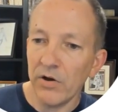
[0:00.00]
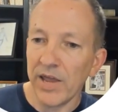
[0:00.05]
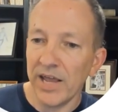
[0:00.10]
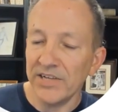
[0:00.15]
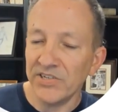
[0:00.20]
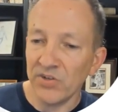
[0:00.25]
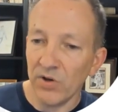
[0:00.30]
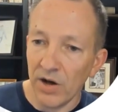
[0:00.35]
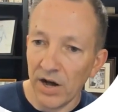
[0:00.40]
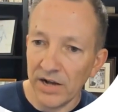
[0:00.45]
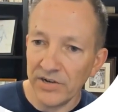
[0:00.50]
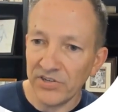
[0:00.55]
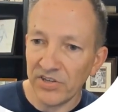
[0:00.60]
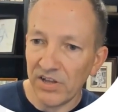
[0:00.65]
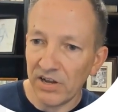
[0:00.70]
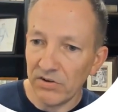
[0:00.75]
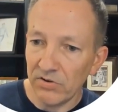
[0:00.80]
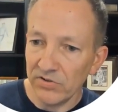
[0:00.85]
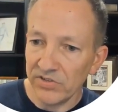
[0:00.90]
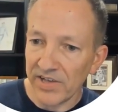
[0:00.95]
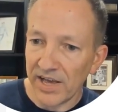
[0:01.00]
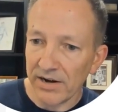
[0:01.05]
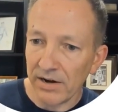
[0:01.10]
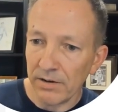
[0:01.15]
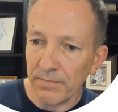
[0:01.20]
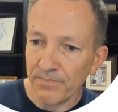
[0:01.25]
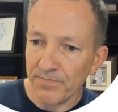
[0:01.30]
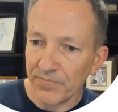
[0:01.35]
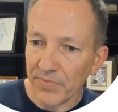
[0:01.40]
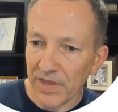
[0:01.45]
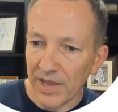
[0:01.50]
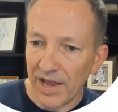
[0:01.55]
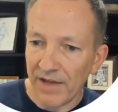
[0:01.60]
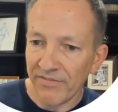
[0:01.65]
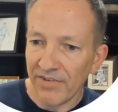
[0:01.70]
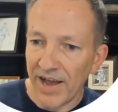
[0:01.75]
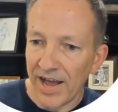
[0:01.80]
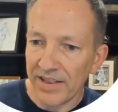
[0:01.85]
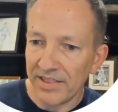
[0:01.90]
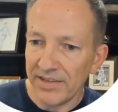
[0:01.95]
Okay, so onto the newsletter.
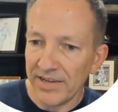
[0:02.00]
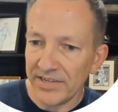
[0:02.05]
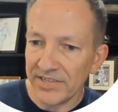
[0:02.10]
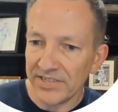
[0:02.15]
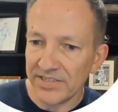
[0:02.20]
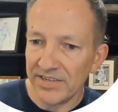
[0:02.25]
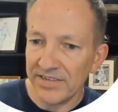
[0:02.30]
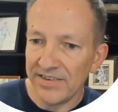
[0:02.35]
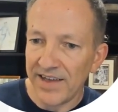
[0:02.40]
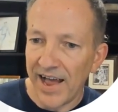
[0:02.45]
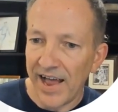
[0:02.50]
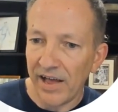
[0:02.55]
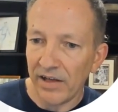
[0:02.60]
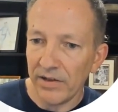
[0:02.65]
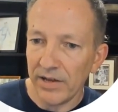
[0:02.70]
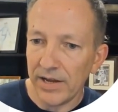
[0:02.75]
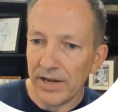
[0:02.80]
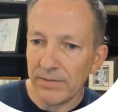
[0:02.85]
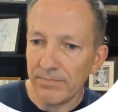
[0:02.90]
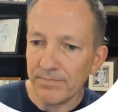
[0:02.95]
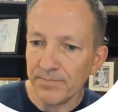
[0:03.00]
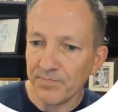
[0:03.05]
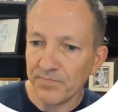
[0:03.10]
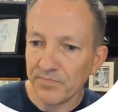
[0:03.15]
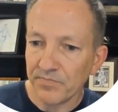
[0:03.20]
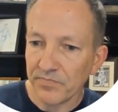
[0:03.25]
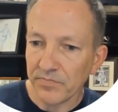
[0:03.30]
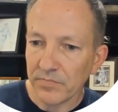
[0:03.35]
I've got this dialed in.